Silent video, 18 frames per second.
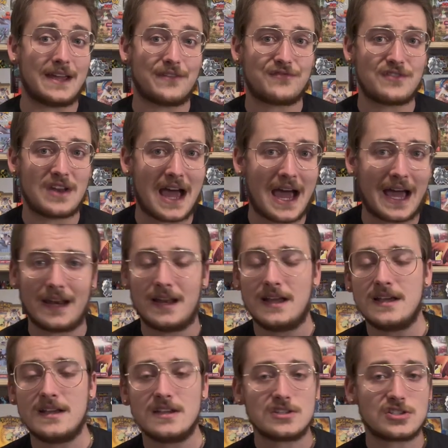If not,
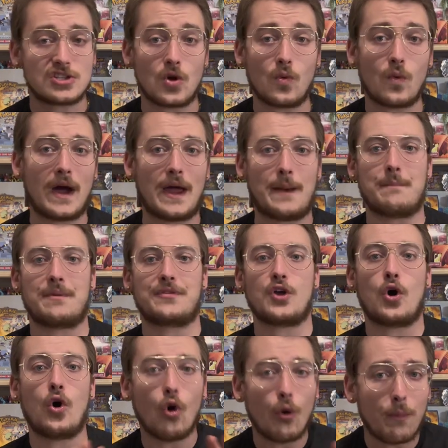so what? But
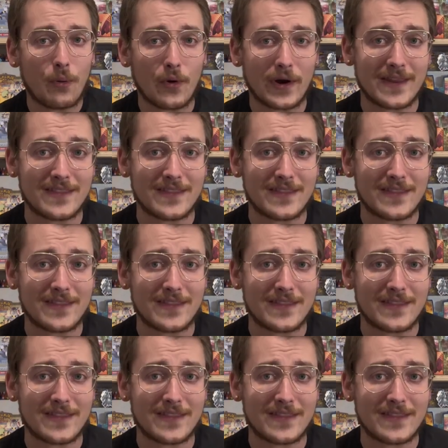the whole point